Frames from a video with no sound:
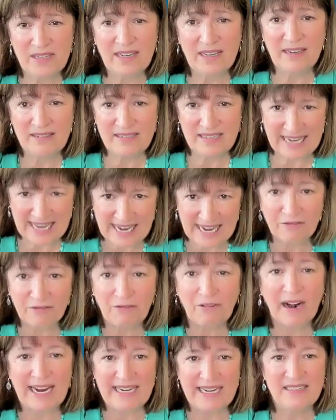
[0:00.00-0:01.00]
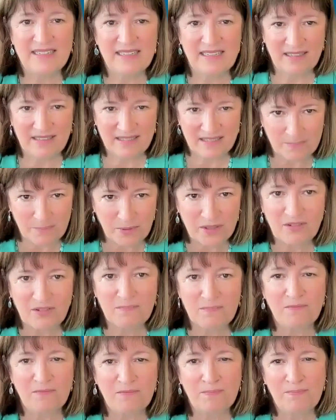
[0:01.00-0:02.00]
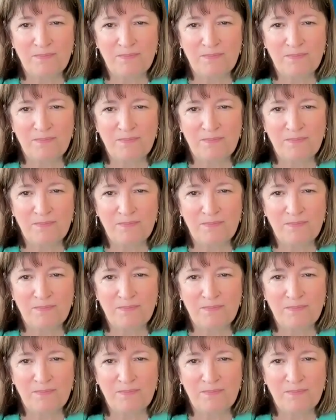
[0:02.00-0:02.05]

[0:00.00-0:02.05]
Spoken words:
to get it right, to put